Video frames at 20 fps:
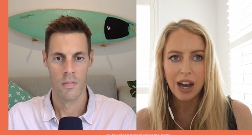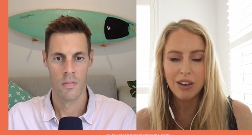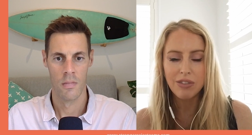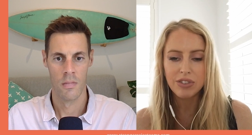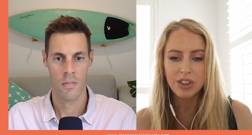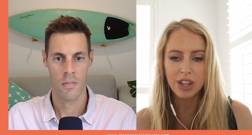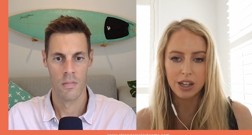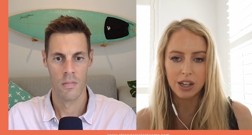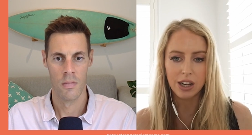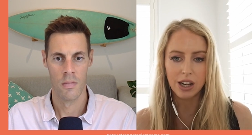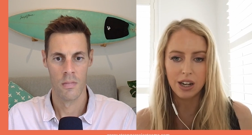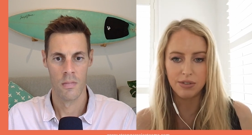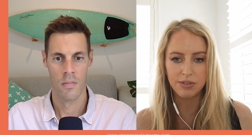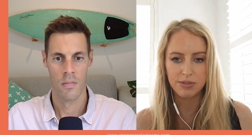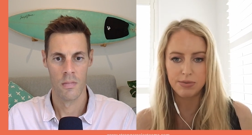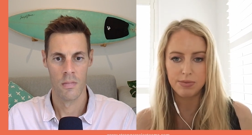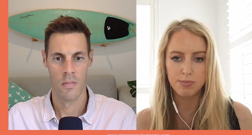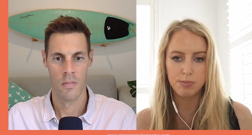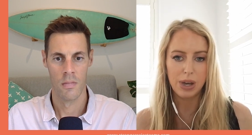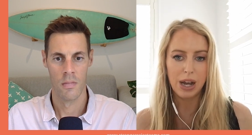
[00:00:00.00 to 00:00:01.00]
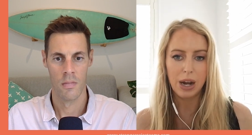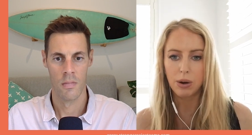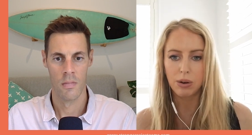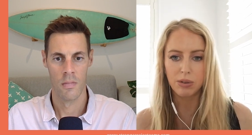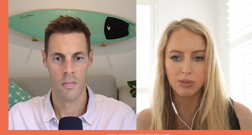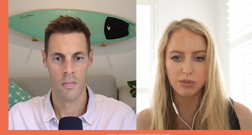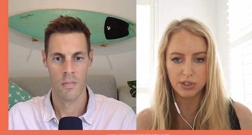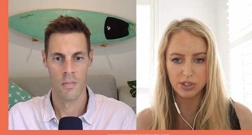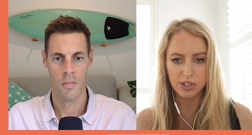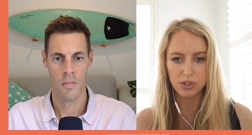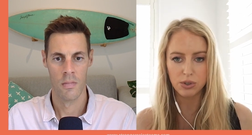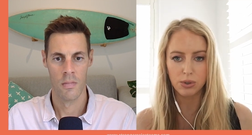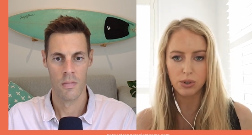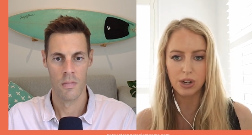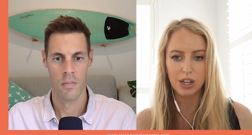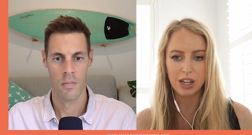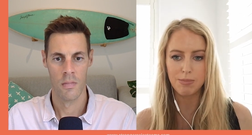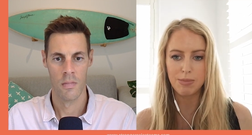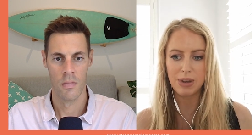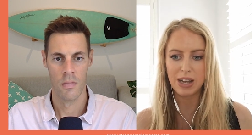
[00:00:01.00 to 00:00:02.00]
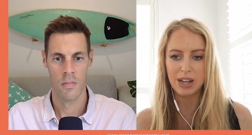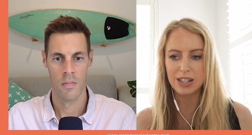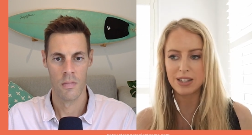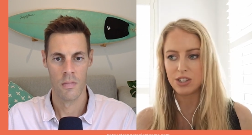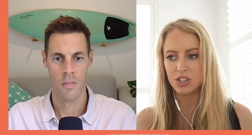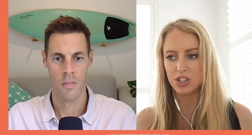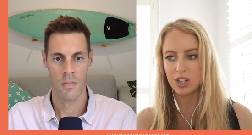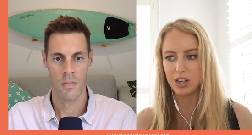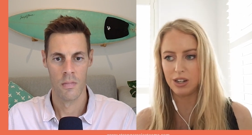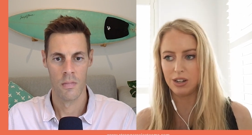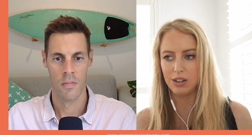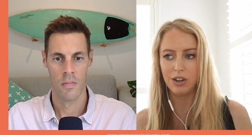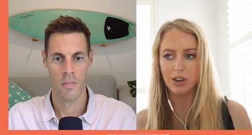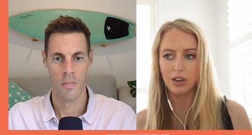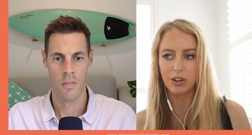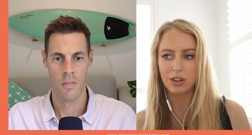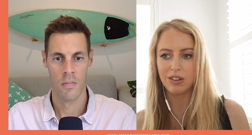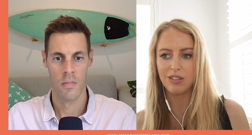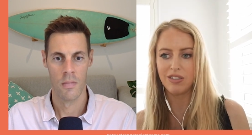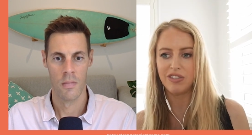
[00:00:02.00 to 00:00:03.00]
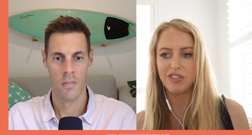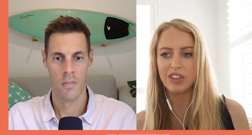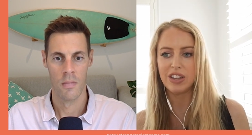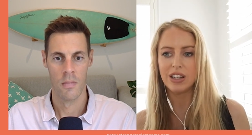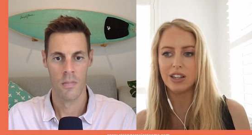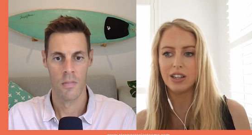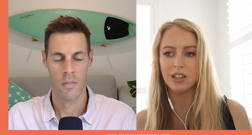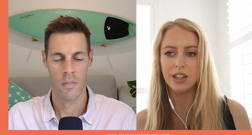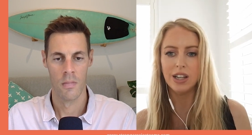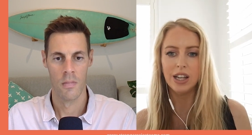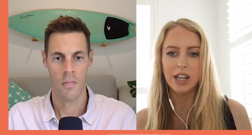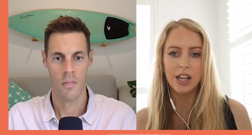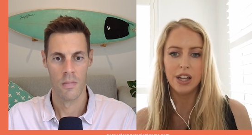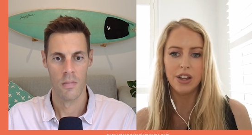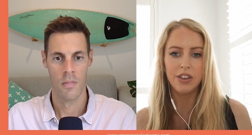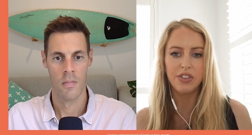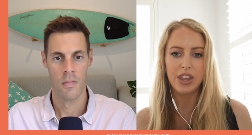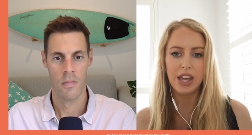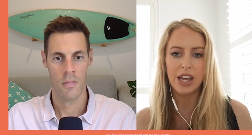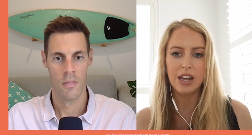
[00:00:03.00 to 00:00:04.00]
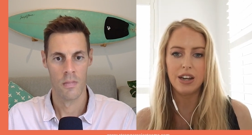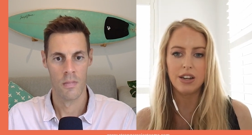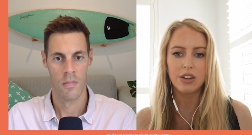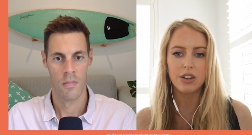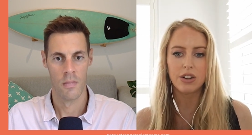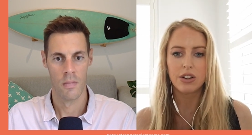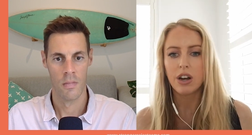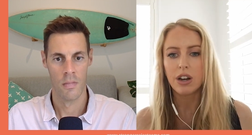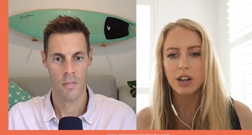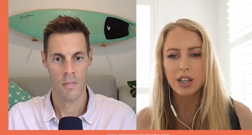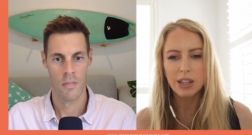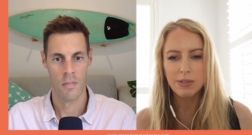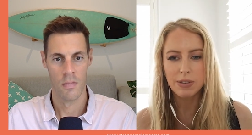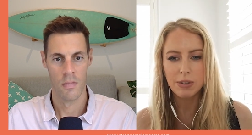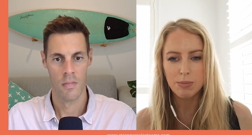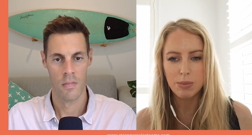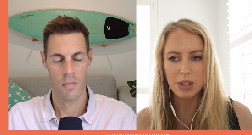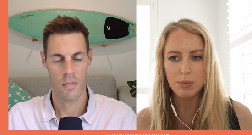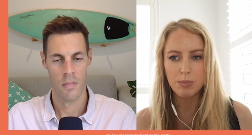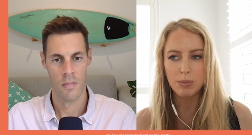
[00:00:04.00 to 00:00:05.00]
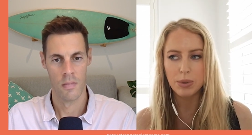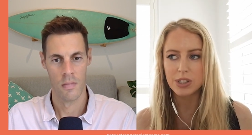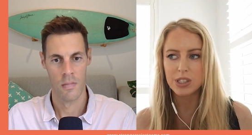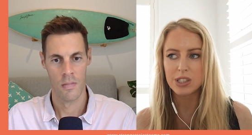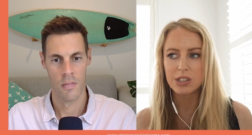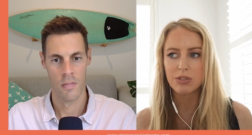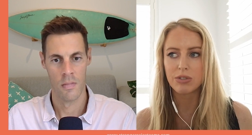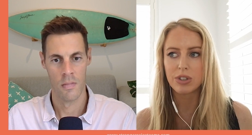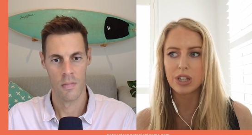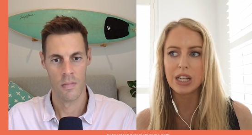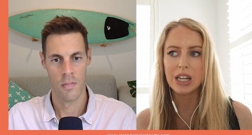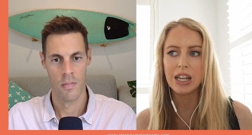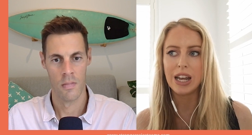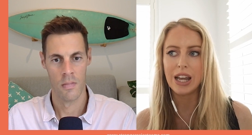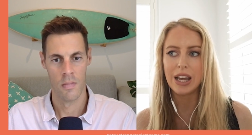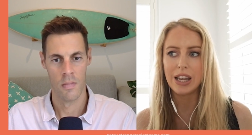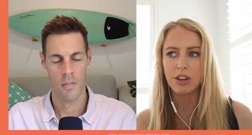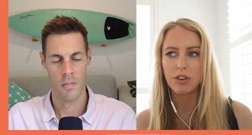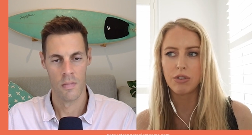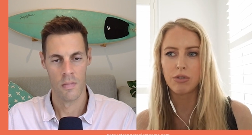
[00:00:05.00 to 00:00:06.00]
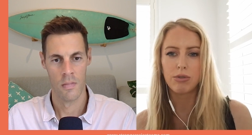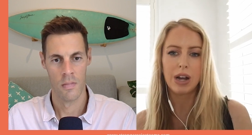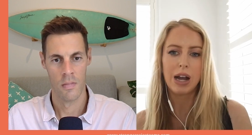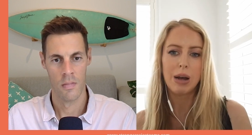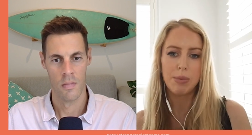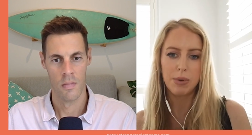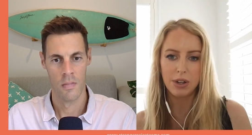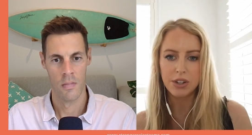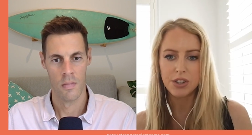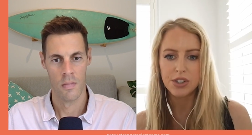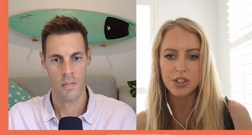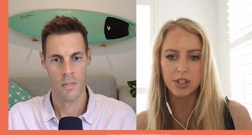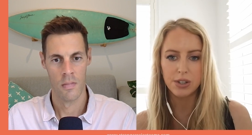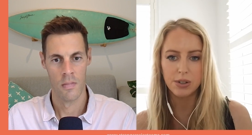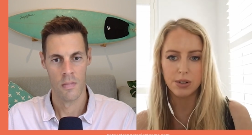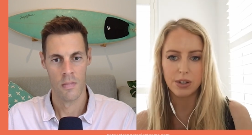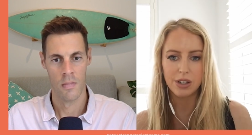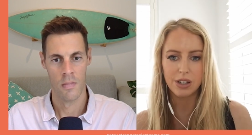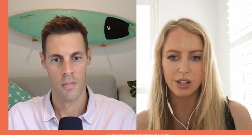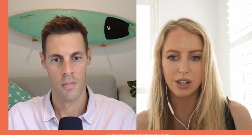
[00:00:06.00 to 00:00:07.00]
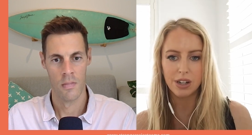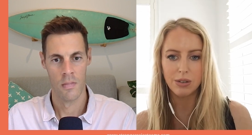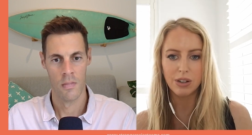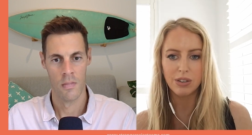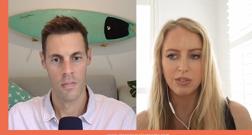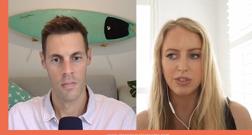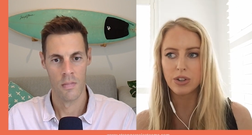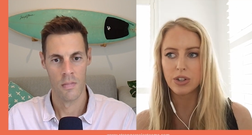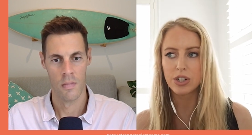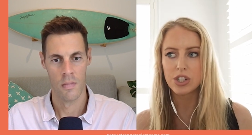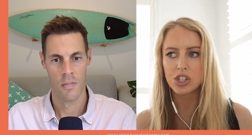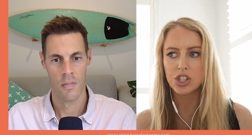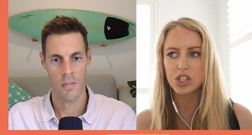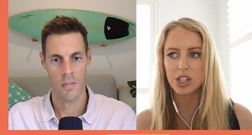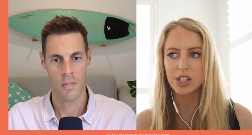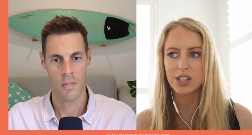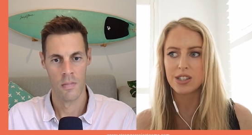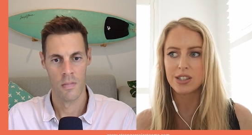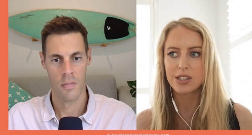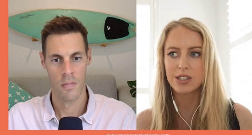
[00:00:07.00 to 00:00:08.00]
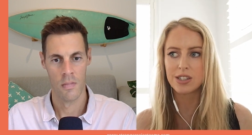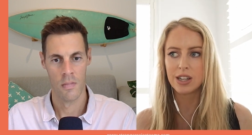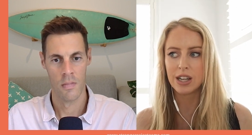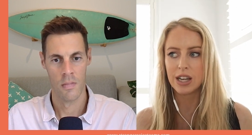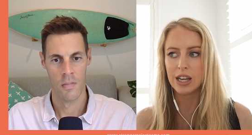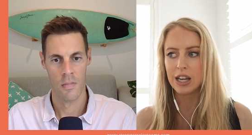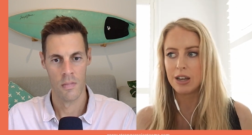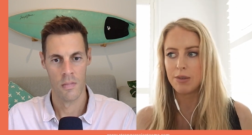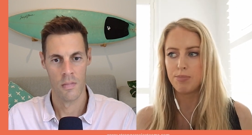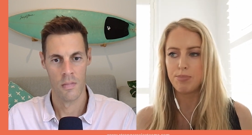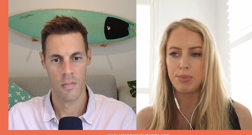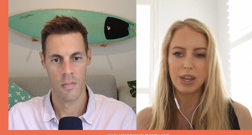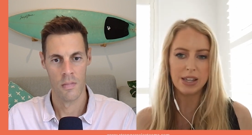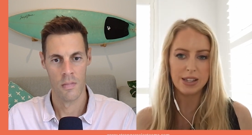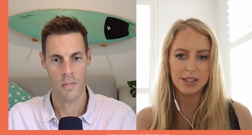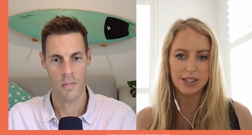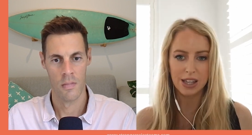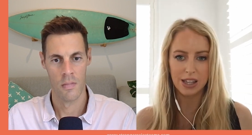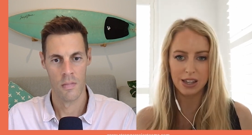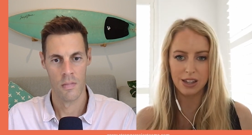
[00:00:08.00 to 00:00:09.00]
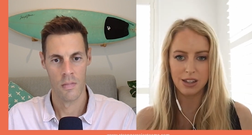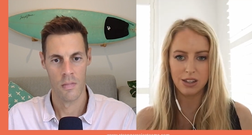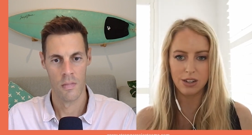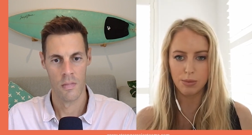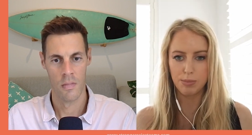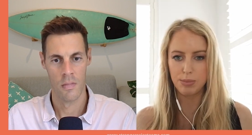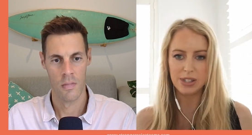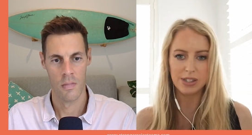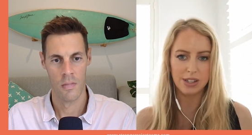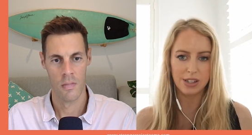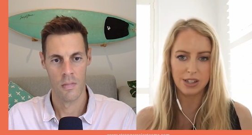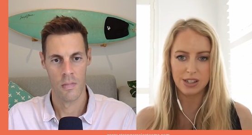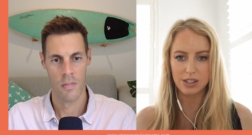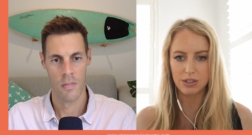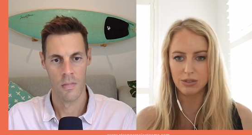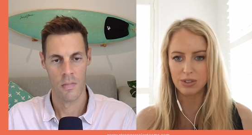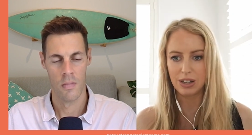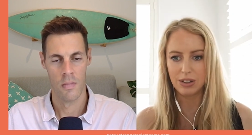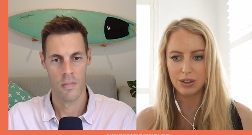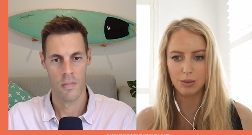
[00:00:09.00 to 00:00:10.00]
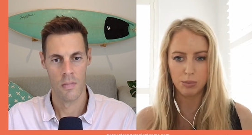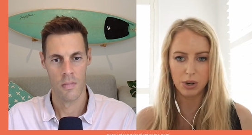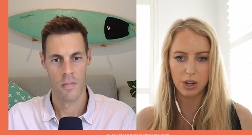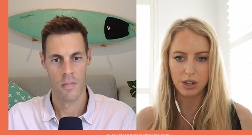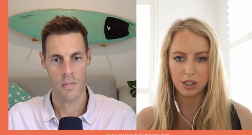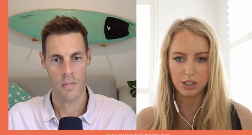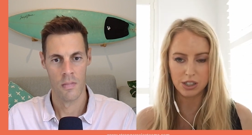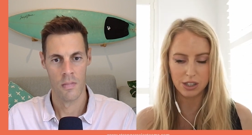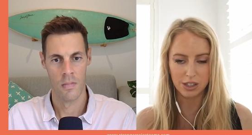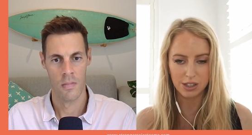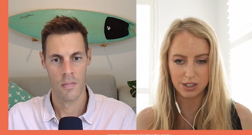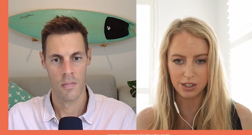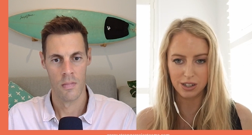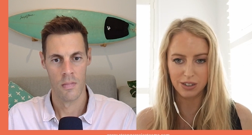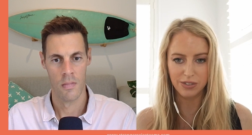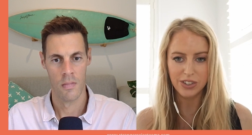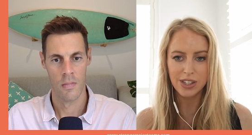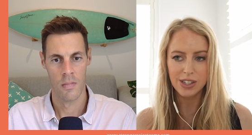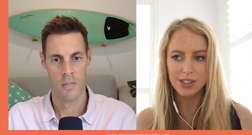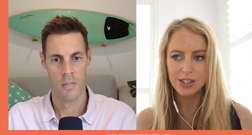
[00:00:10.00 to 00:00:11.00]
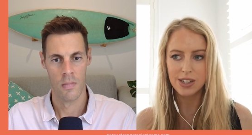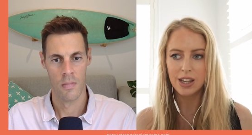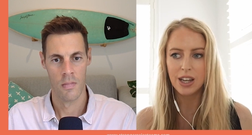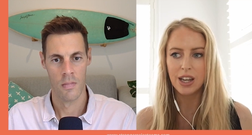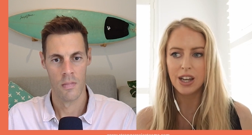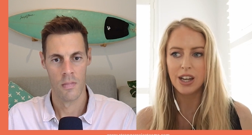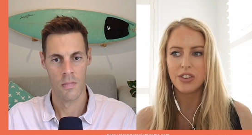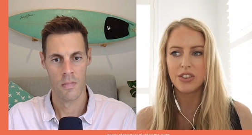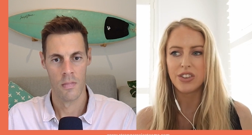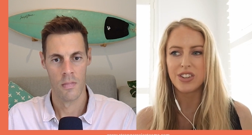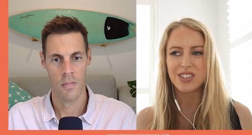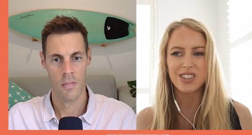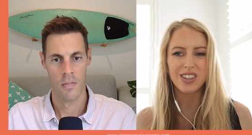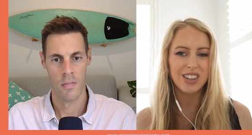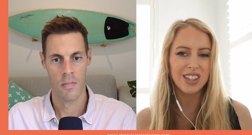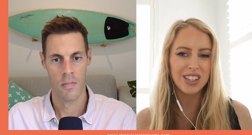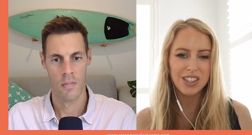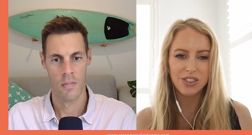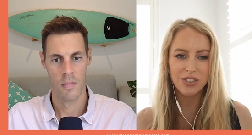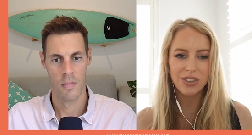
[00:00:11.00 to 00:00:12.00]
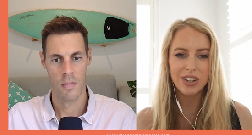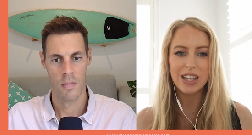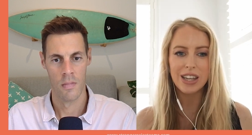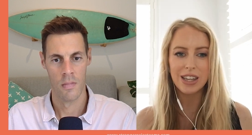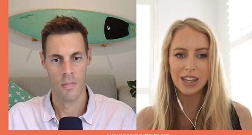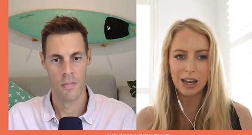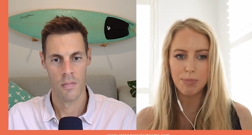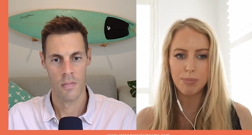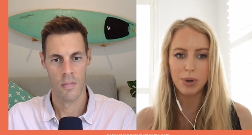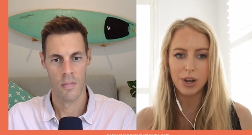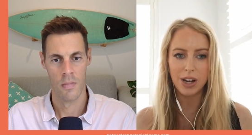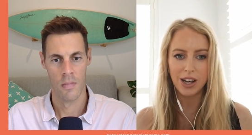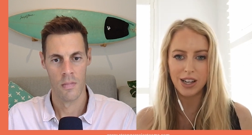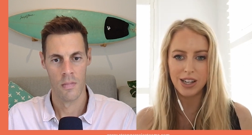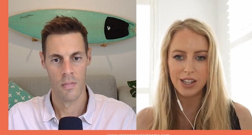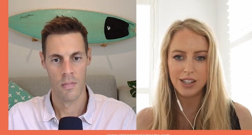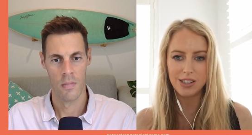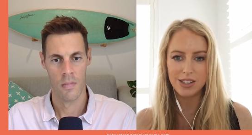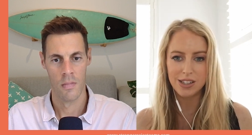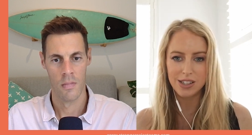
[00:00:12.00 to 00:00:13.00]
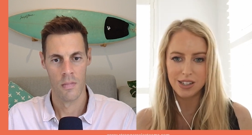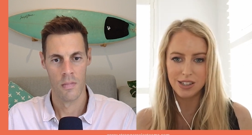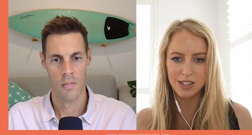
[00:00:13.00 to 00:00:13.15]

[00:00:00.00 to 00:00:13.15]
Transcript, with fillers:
Speaker 1: that kind of powerful story and message and look and feel, then you're not giving people to really like grab onto, you know? If you're just basing your business around the product or the service, there's nothing to really get behind.